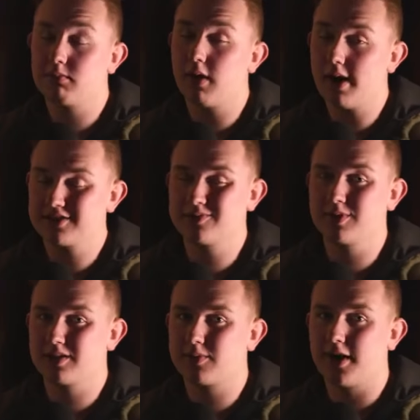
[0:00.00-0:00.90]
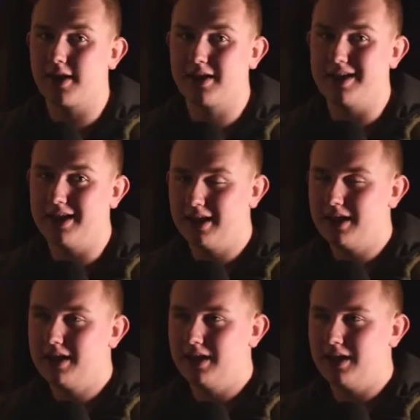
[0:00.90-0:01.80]
possibly the product key.
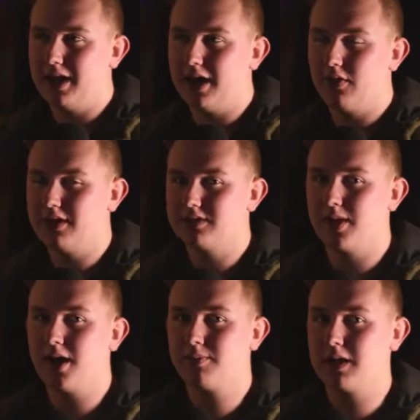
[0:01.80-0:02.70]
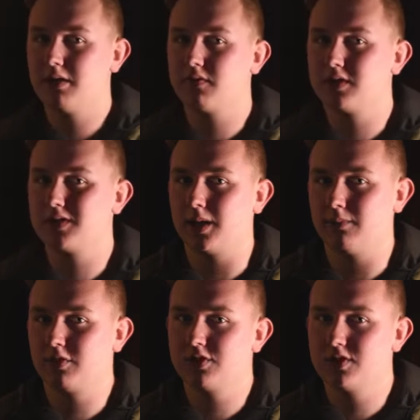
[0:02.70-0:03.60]
Now, it's been updated for some
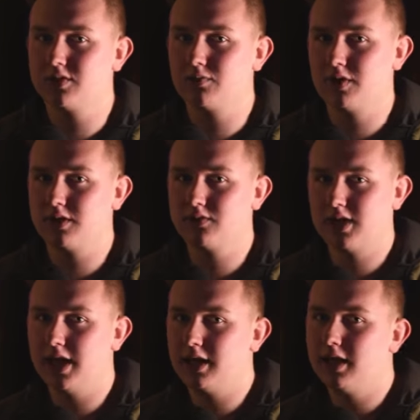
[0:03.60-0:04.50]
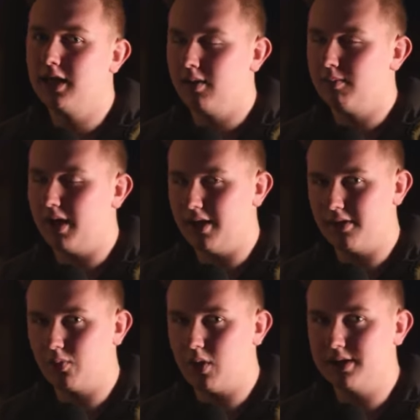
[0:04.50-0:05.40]
versions of Windows 10, but
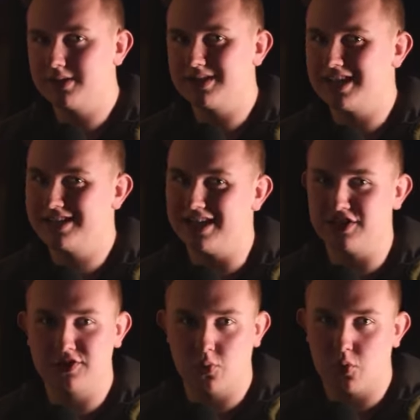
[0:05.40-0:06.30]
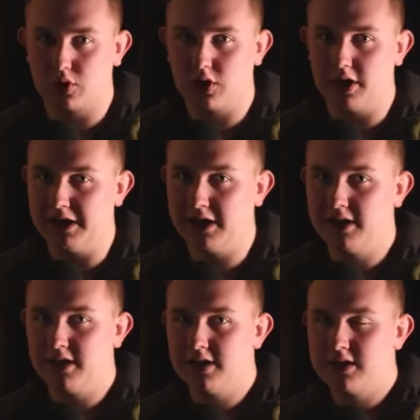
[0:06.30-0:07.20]
other ones it doesn't work on.
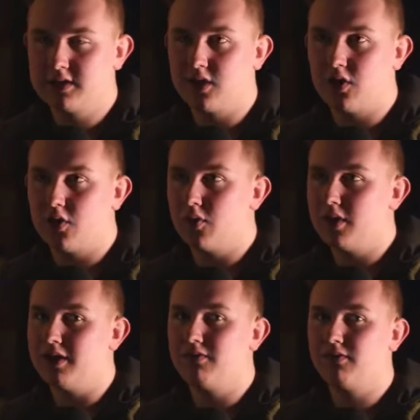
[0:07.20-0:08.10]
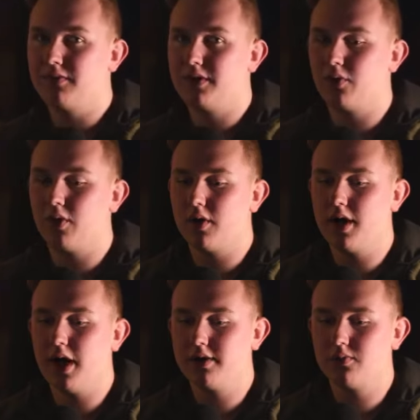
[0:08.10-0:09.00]
So if you're
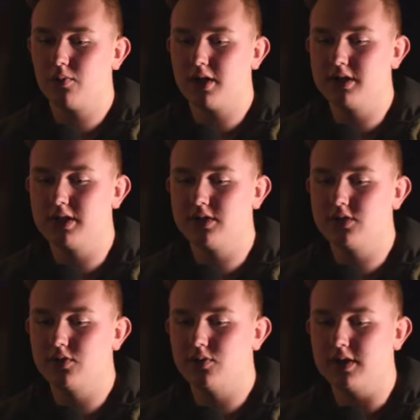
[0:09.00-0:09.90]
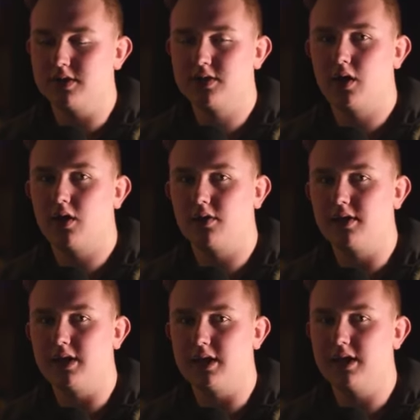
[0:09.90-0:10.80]
not wanting to install
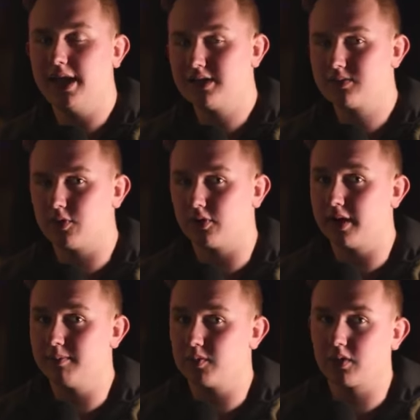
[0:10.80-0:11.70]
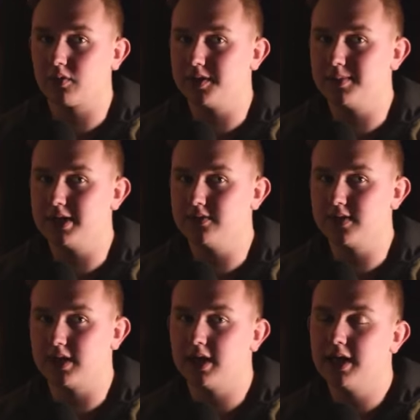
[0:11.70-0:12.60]
the next program that we're going to be
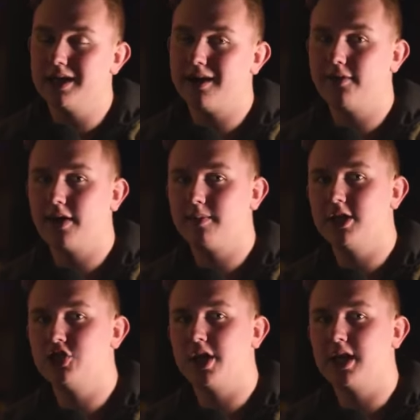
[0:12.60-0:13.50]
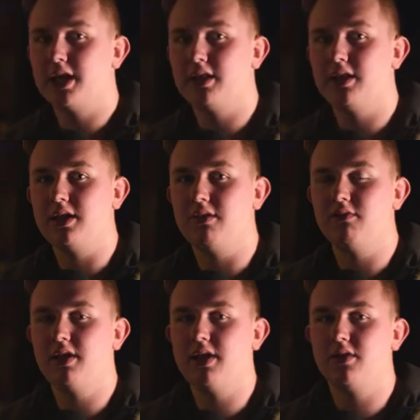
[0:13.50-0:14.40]
using, I'd recommend checking the
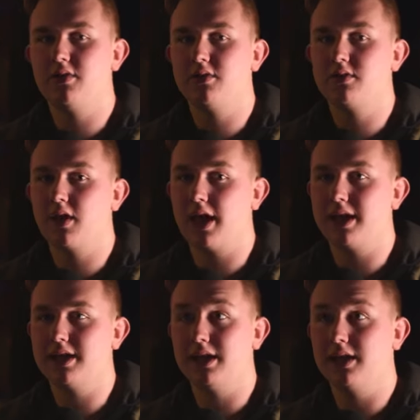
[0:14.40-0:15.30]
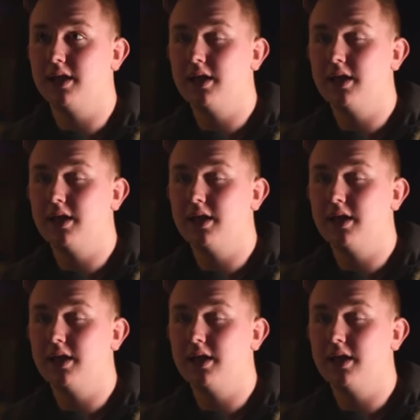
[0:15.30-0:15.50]
video that I did